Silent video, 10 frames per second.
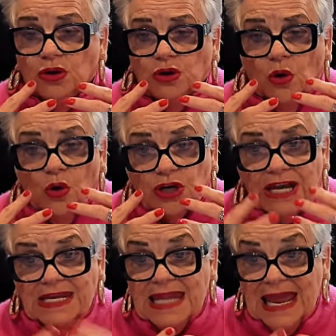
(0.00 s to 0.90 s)
your
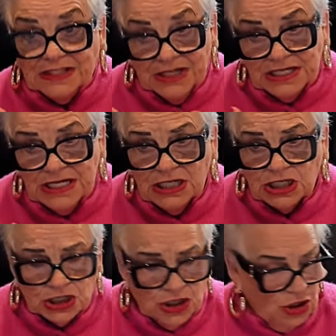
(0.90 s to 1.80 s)

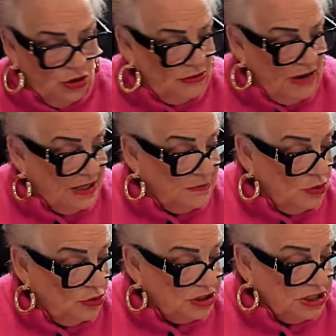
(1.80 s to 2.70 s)
connectedness to your
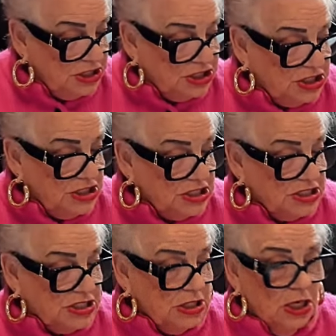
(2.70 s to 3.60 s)
animals is
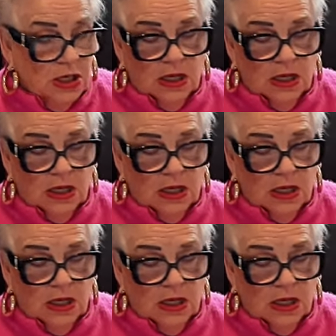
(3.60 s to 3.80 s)
just